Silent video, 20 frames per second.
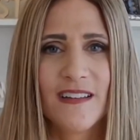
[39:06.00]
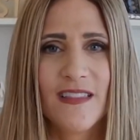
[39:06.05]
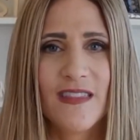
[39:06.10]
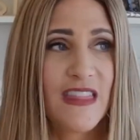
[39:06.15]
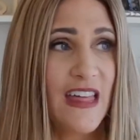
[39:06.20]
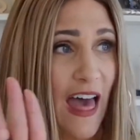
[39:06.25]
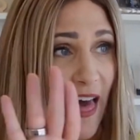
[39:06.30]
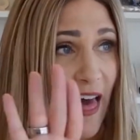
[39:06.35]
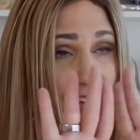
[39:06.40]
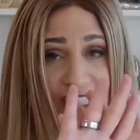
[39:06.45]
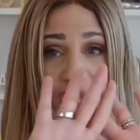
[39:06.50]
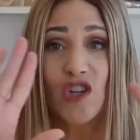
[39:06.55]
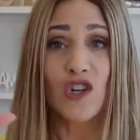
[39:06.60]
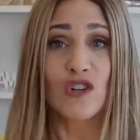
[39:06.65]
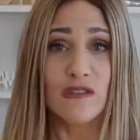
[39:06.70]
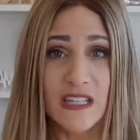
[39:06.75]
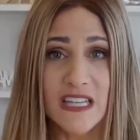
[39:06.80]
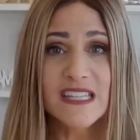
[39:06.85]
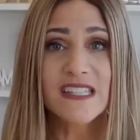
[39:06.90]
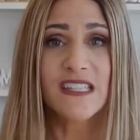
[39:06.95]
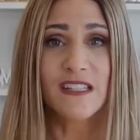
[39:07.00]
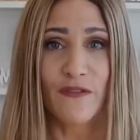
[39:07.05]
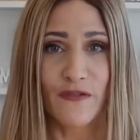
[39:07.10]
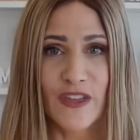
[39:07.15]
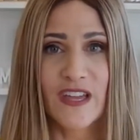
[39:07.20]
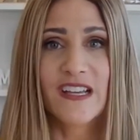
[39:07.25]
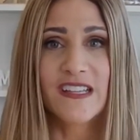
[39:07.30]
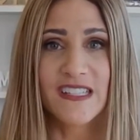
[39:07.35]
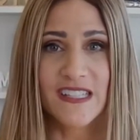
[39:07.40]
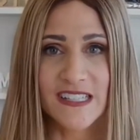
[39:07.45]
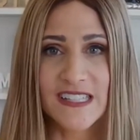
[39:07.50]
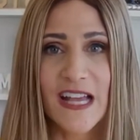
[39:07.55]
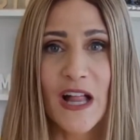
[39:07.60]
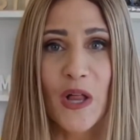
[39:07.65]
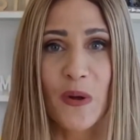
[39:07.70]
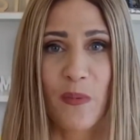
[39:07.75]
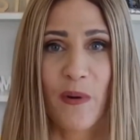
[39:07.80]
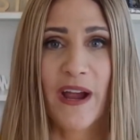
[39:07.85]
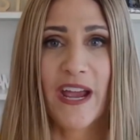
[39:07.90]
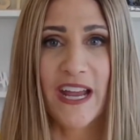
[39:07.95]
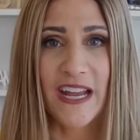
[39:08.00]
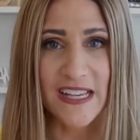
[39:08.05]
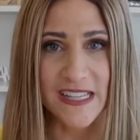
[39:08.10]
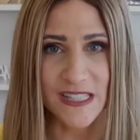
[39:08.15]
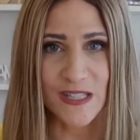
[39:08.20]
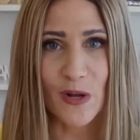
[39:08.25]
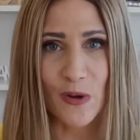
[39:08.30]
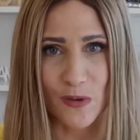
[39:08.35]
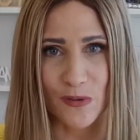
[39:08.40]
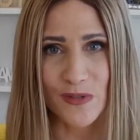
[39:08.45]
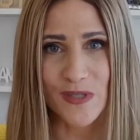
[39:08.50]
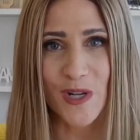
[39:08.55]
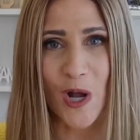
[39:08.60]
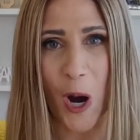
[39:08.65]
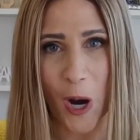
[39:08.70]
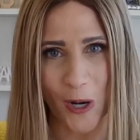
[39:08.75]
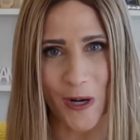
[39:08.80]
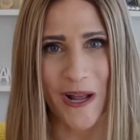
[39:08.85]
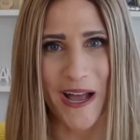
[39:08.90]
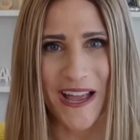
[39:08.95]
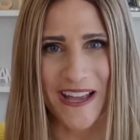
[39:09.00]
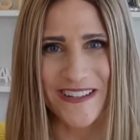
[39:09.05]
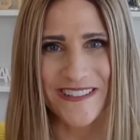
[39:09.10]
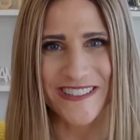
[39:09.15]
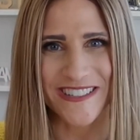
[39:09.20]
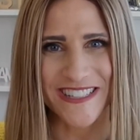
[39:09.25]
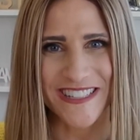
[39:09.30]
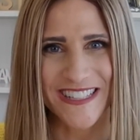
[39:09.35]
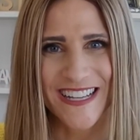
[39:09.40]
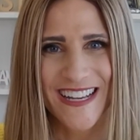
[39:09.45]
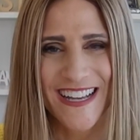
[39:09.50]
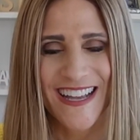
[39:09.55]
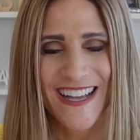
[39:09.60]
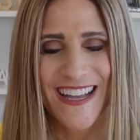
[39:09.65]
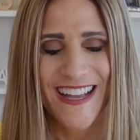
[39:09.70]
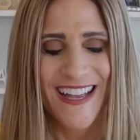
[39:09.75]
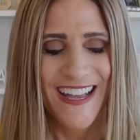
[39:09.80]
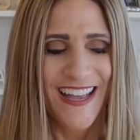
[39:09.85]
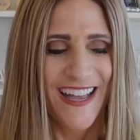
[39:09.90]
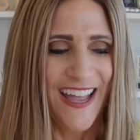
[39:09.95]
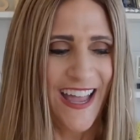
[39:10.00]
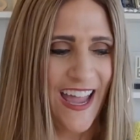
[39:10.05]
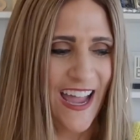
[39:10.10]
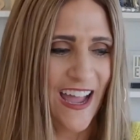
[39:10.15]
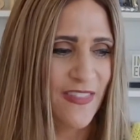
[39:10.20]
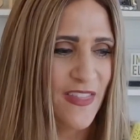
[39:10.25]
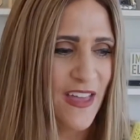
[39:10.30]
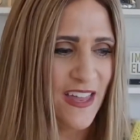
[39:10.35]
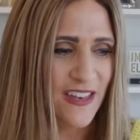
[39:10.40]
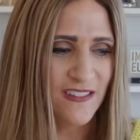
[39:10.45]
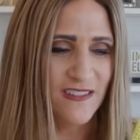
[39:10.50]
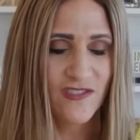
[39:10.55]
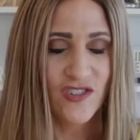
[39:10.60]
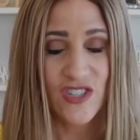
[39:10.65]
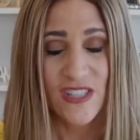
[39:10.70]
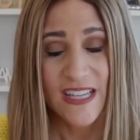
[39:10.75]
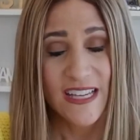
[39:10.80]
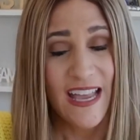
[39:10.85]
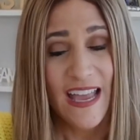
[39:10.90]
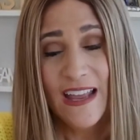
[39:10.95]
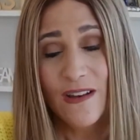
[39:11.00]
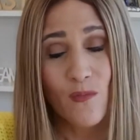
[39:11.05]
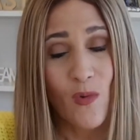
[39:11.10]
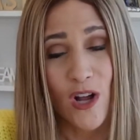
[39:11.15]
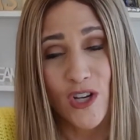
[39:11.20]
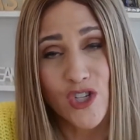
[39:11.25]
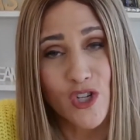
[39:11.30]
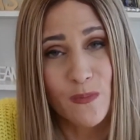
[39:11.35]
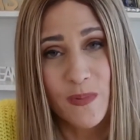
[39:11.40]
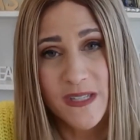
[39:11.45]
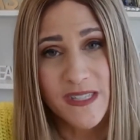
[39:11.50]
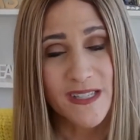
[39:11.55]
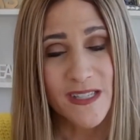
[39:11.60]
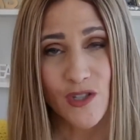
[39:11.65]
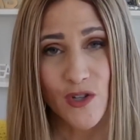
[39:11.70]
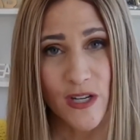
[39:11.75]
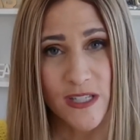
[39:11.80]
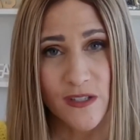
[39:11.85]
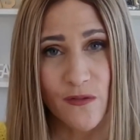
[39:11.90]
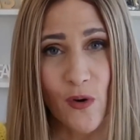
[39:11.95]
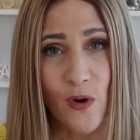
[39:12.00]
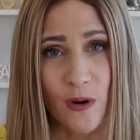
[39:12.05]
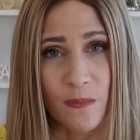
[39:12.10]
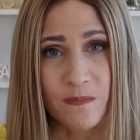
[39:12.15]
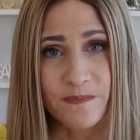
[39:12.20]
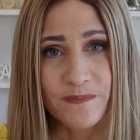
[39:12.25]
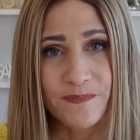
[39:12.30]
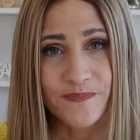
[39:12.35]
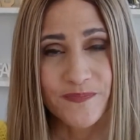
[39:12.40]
That's your list of things to celebrate, is those card aisles. And then just, again, watch your business transform.